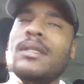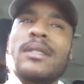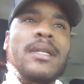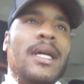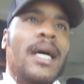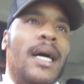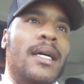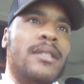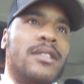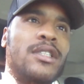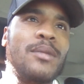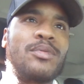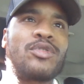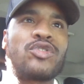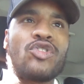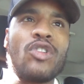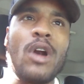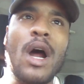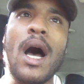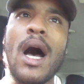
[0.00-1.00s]
uh,
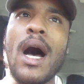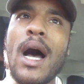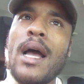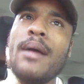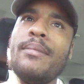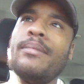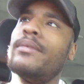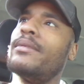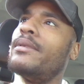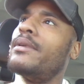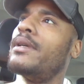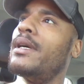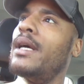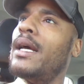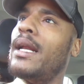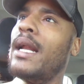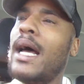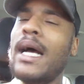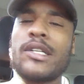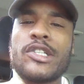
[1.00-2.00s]
subscribe,
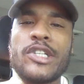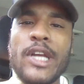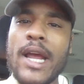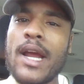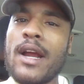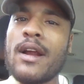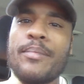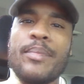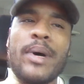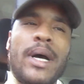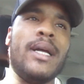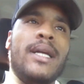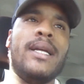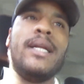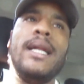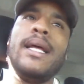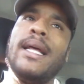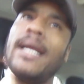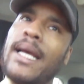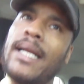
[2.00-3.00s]
and that share button.
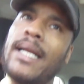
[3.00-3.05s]
Button.